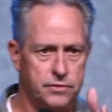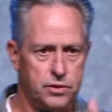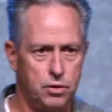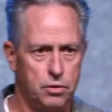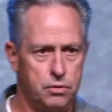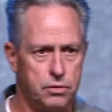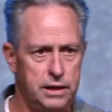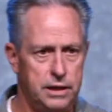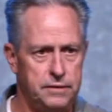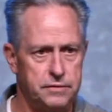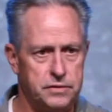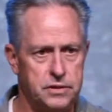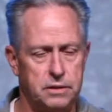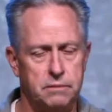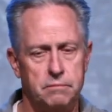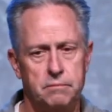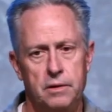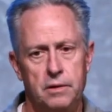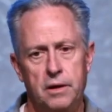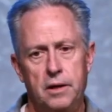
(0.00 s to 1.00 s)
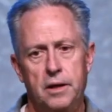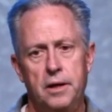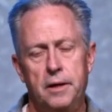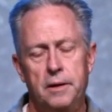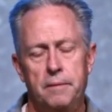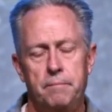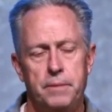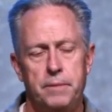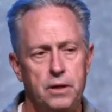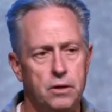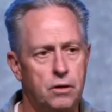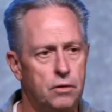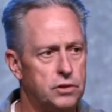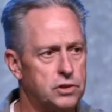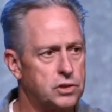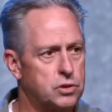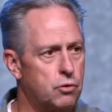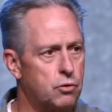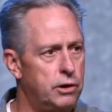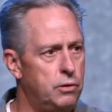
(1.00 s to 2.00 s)
two thieves, and you know the
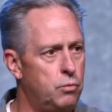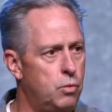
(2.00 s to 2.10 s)
story.